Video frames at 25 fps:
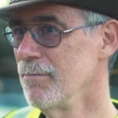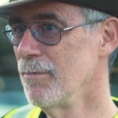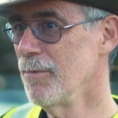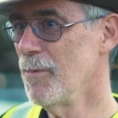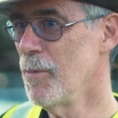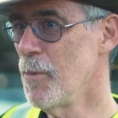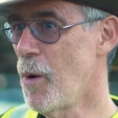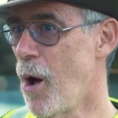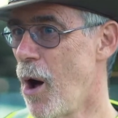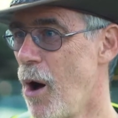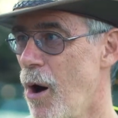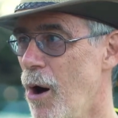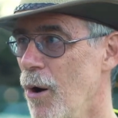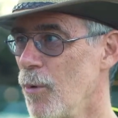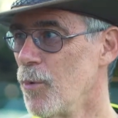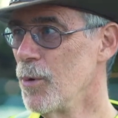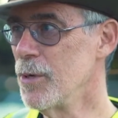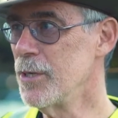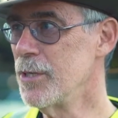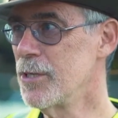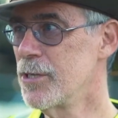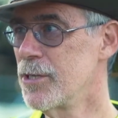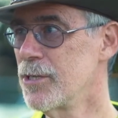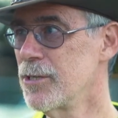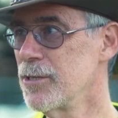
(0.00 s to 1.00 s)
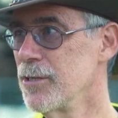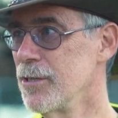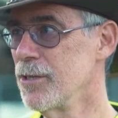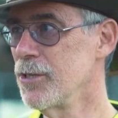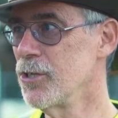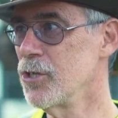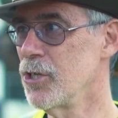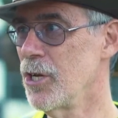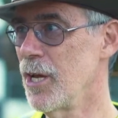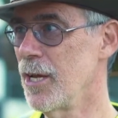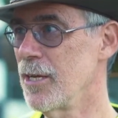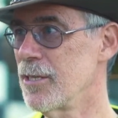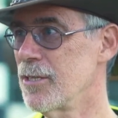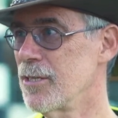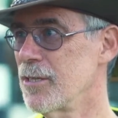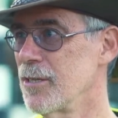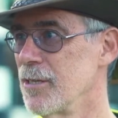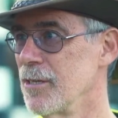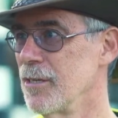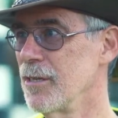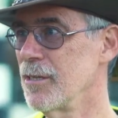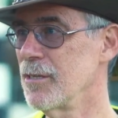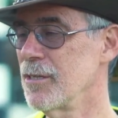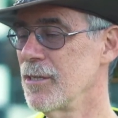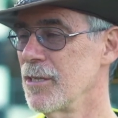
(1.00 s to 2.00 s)
Yep. I would suggest
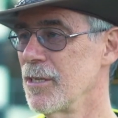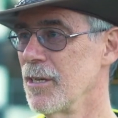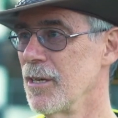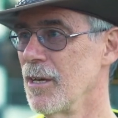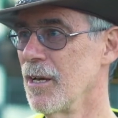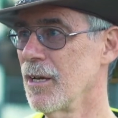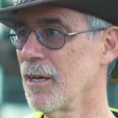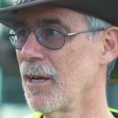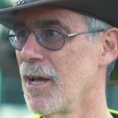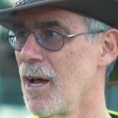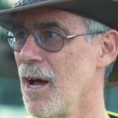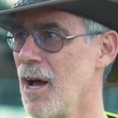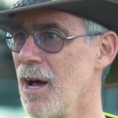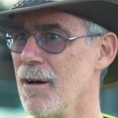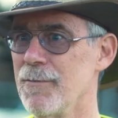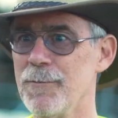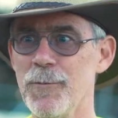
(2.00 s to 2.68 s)
that car